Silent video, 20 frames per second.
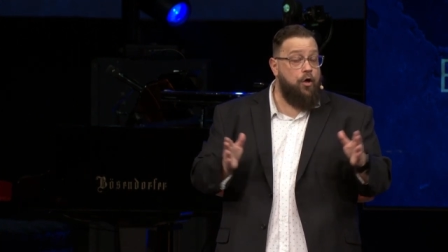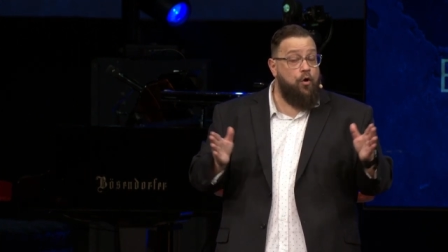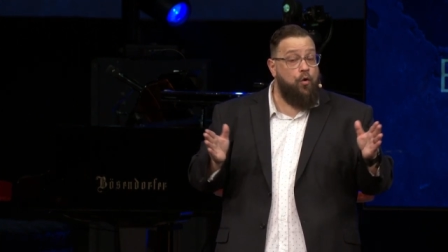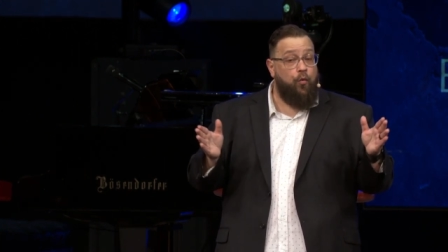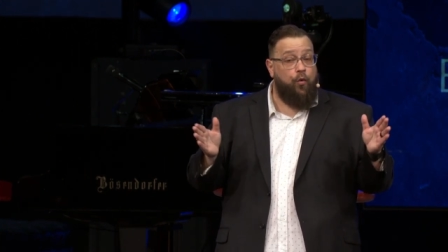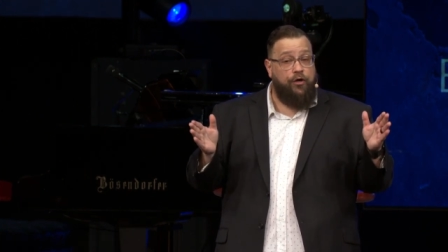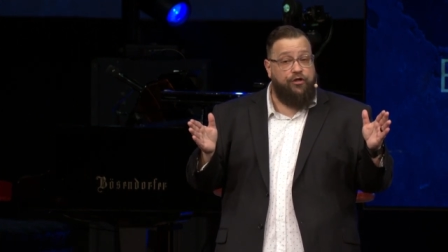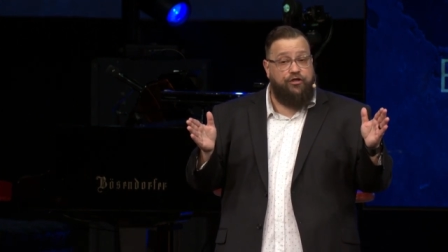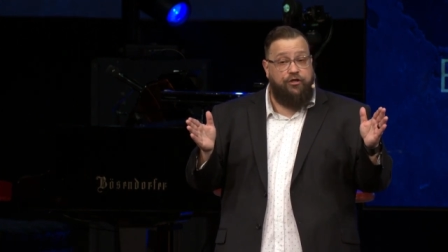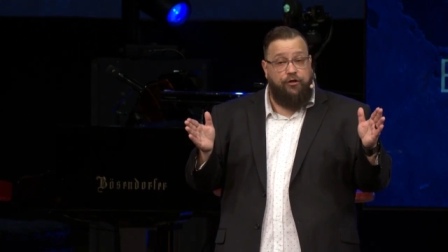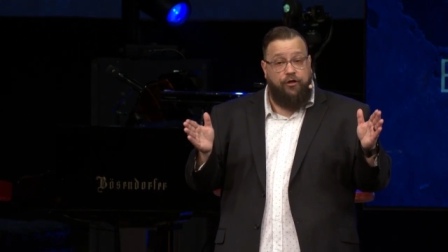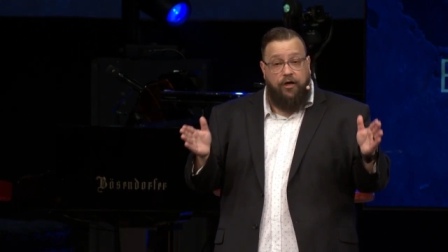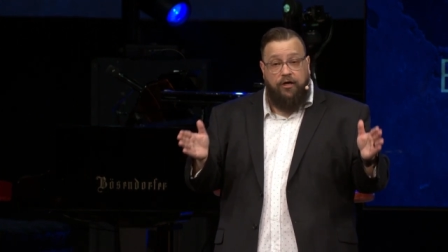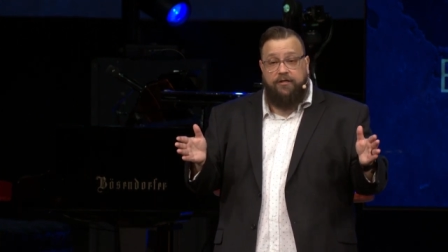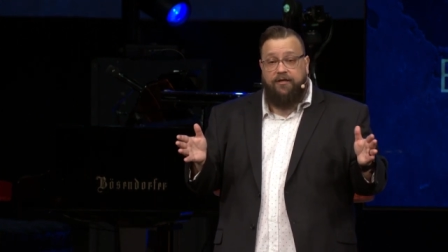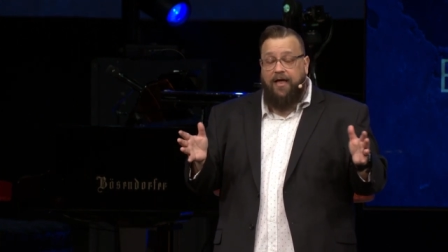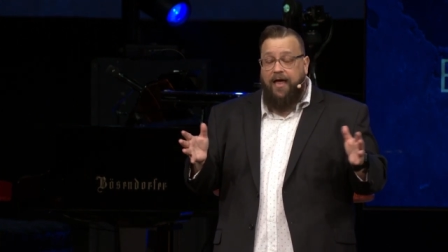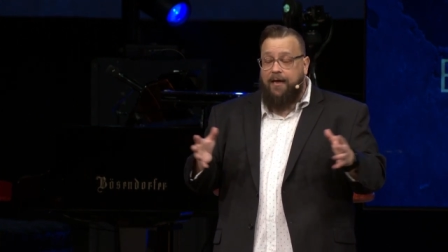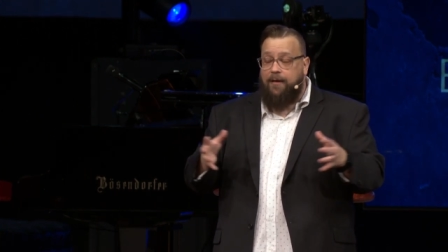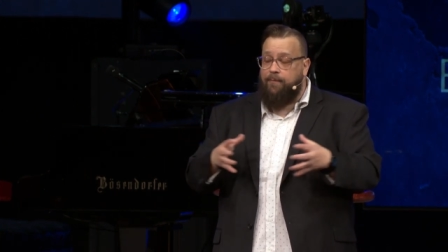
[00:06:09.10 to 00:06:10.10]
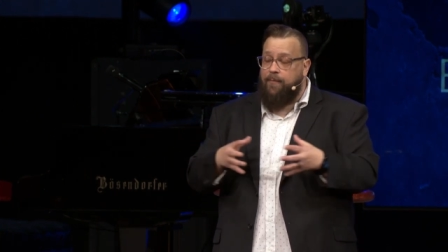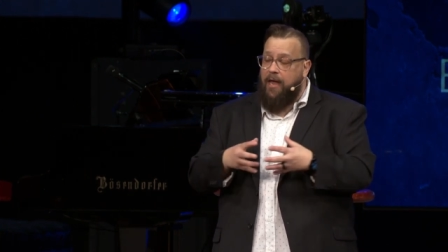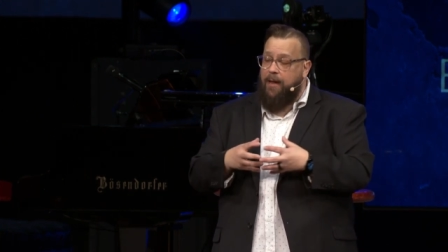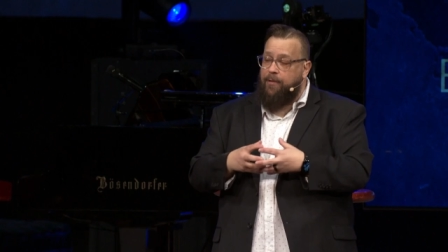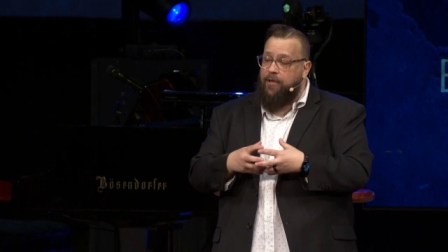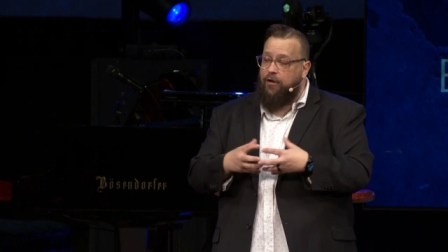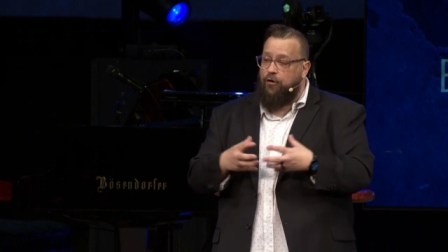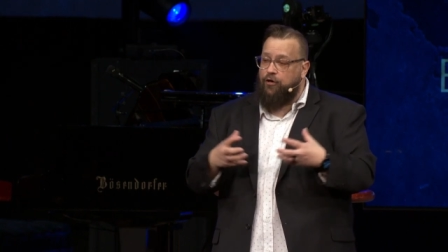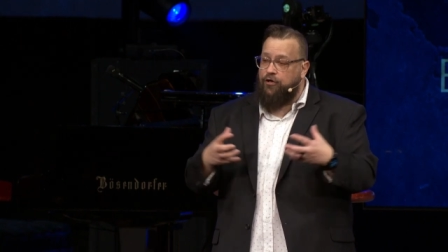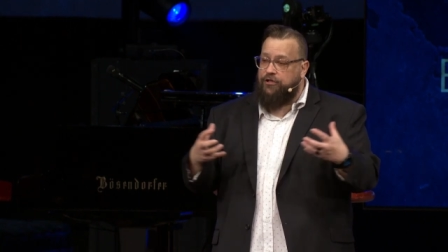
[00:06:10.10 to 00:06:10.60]
which looked like maybe
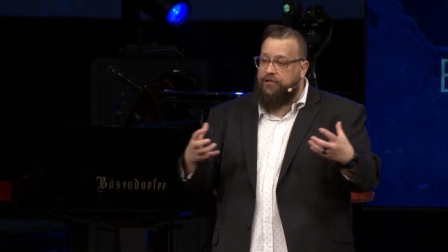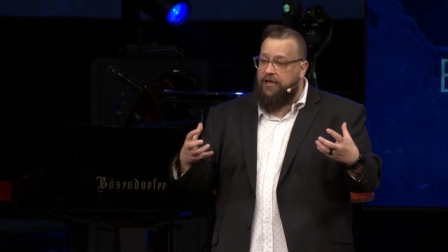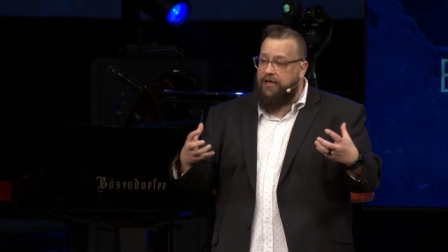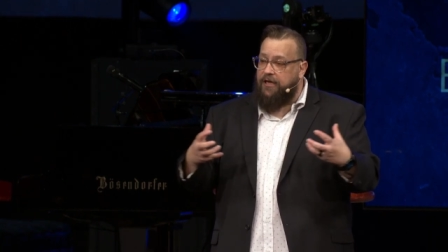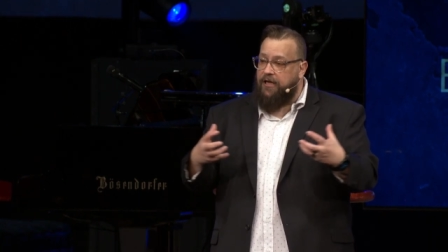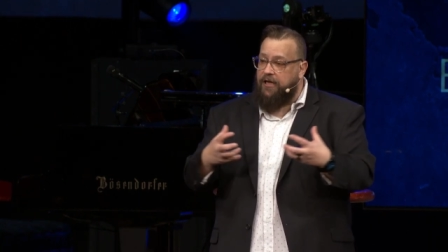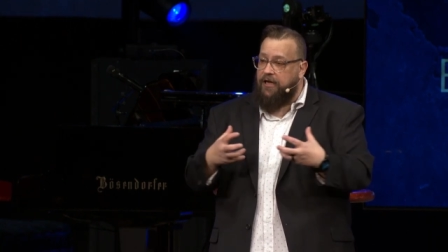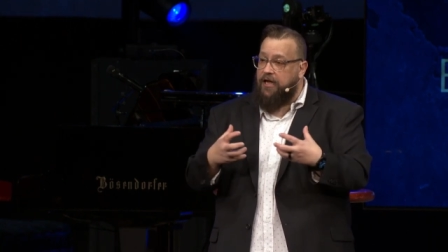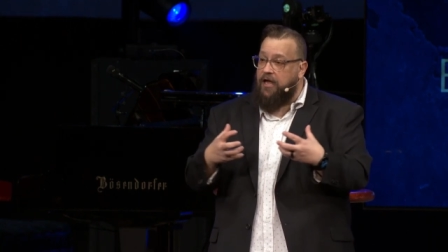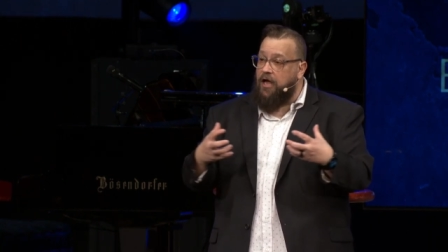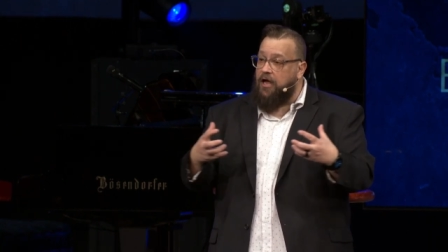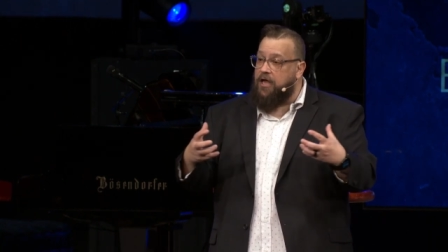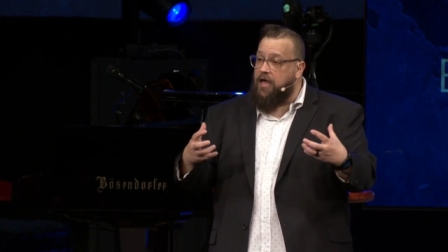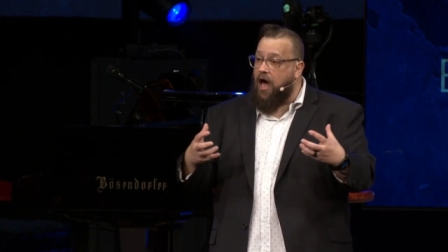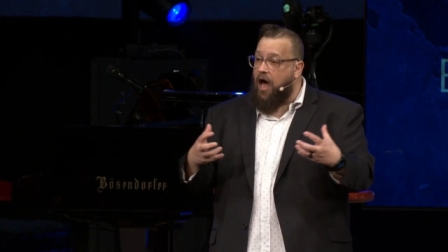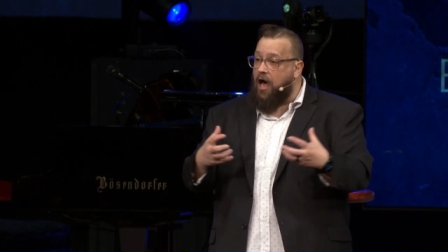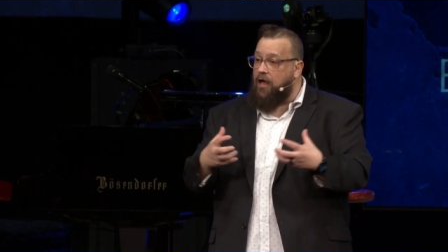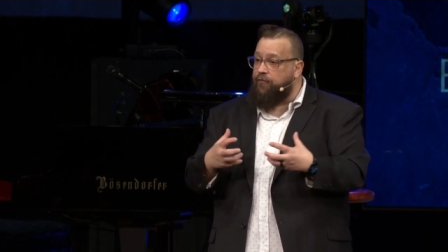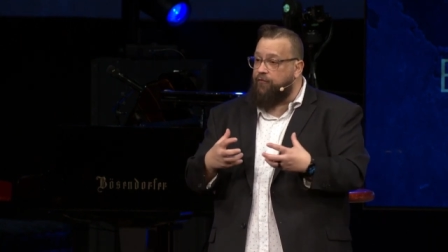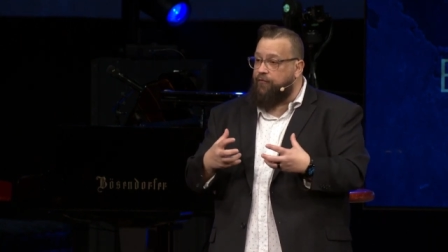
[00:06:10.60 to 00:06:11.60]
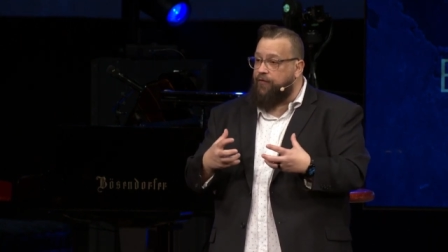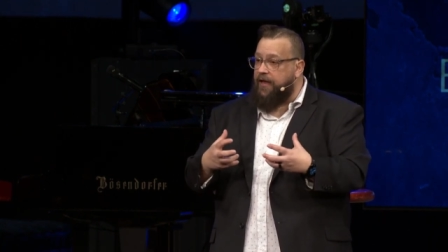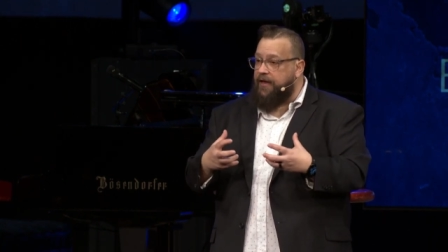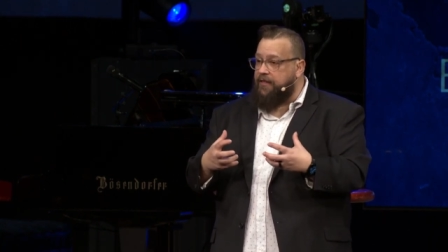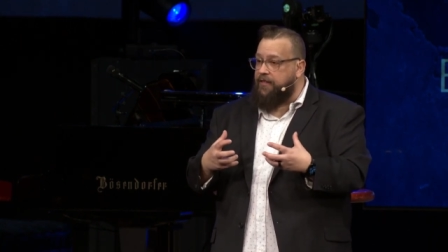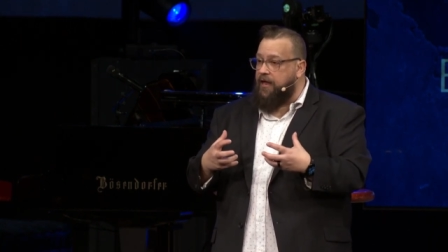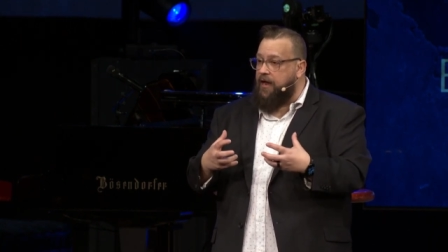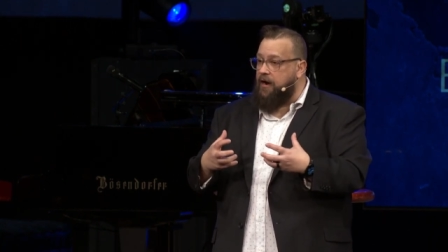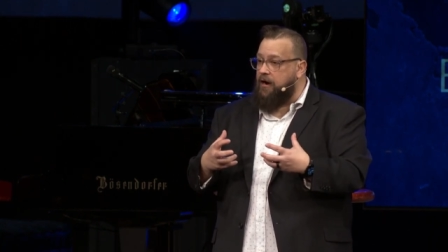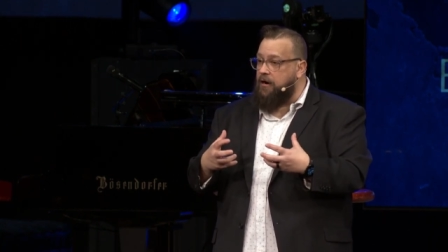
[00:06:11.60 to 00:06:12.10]
there was a, a, a conflict
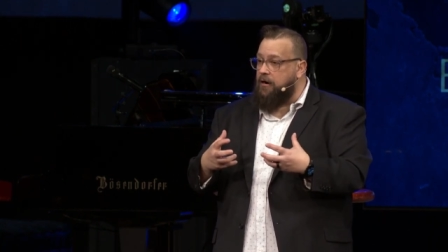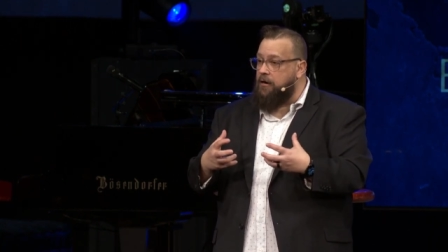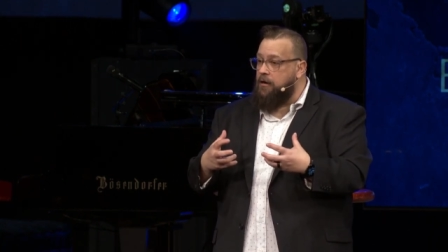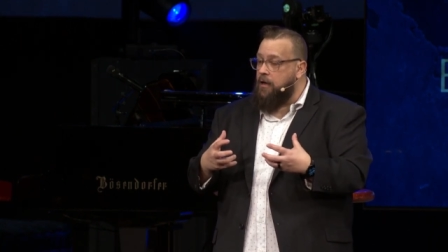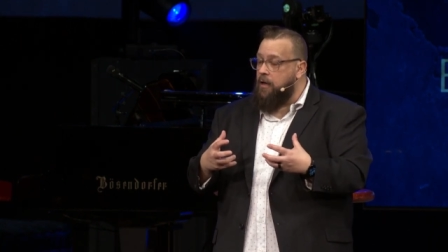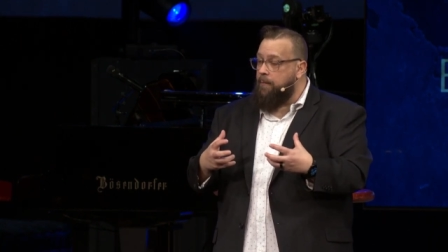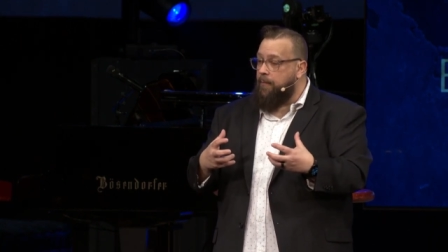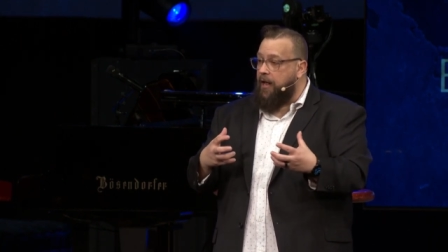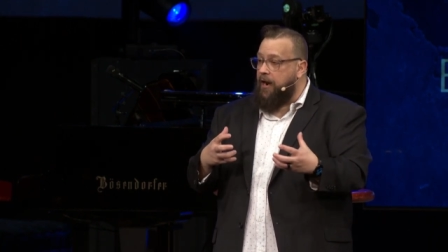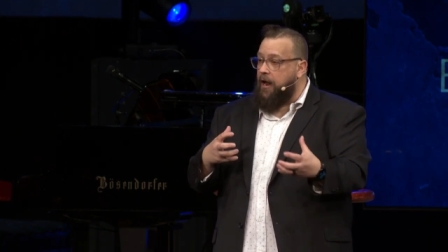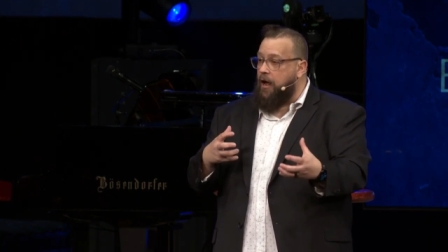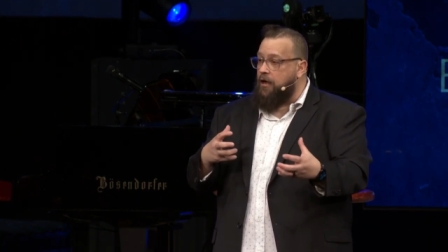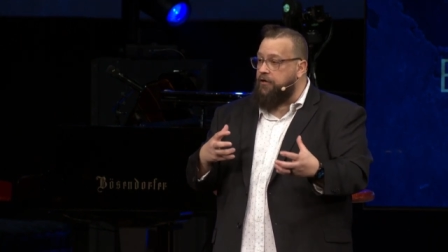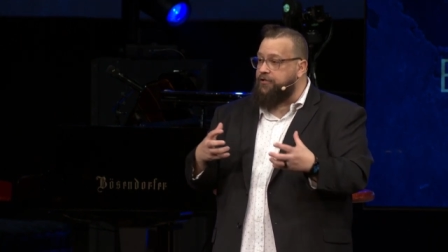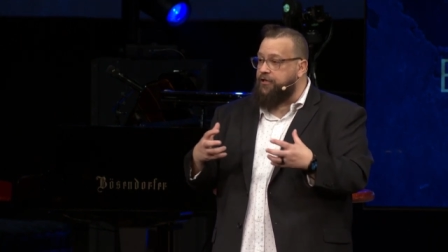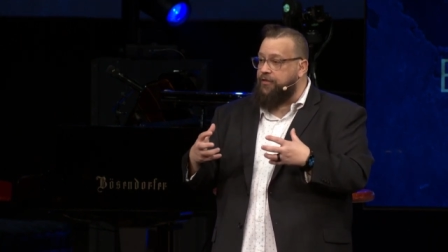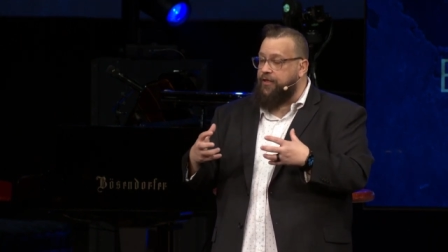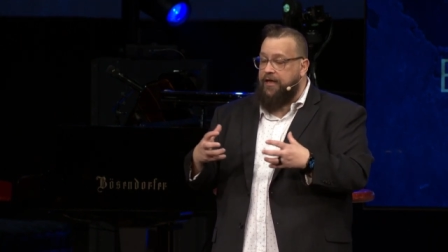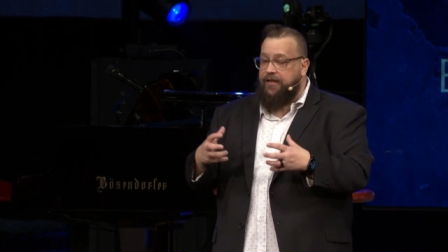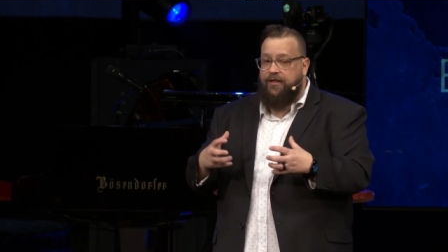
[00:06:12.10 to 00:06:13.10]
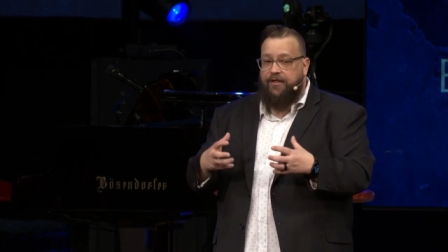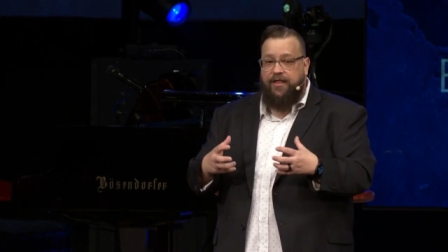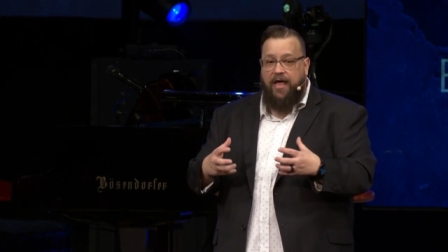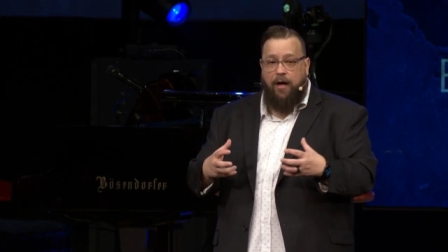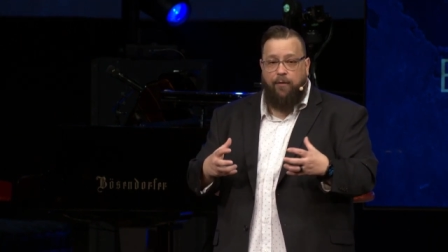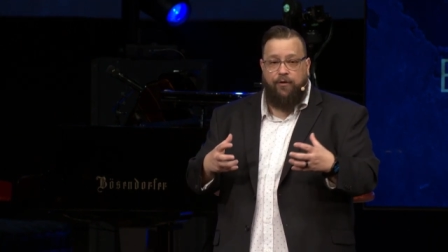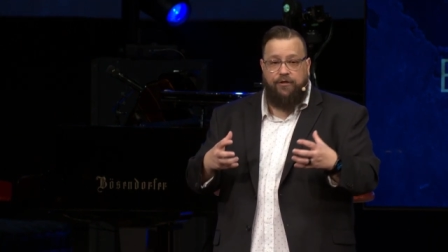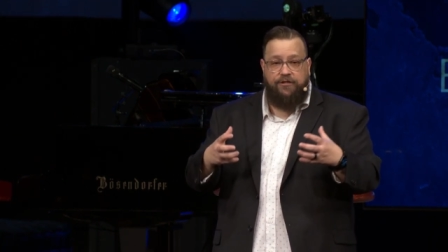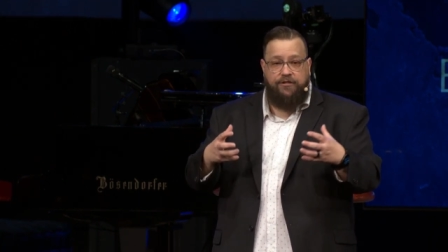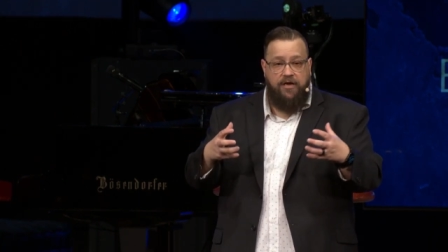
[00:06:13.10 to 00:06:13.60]
there, but I also think that
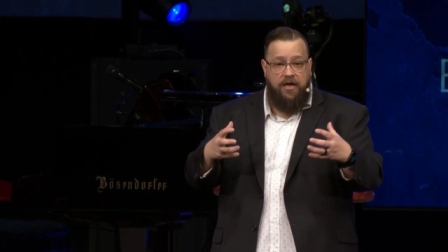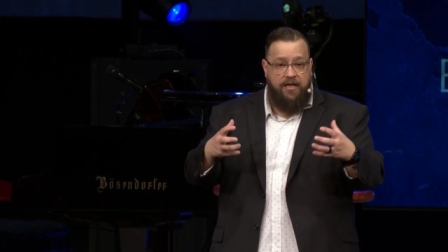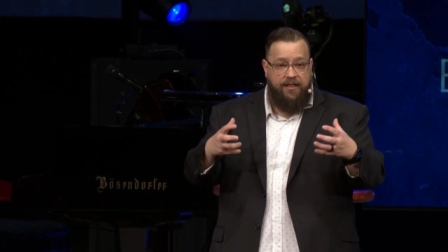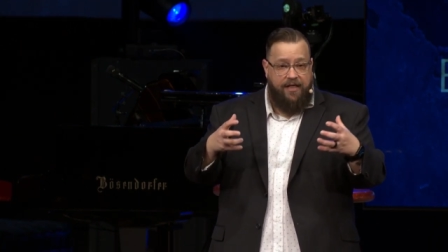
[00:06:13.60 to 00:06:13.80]
that was,